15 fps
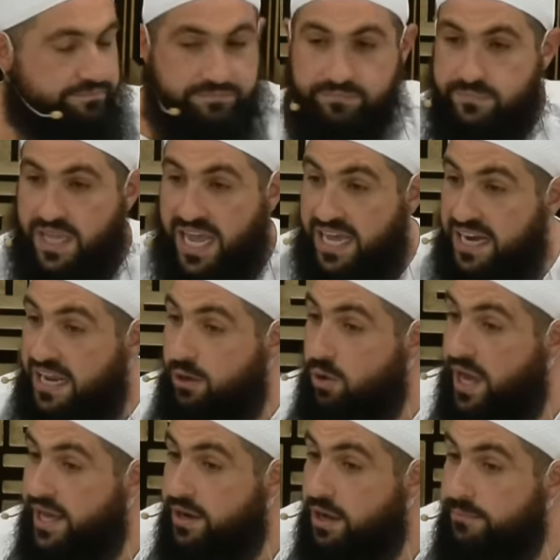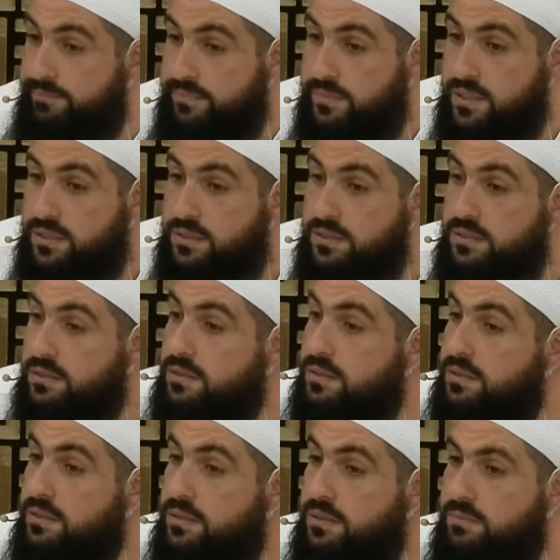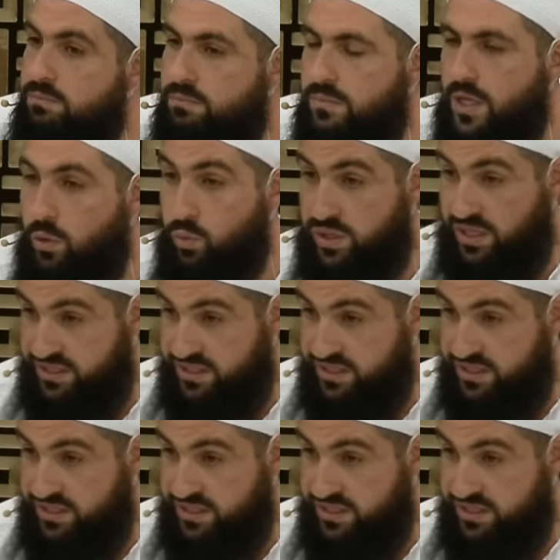Halal or haram? Would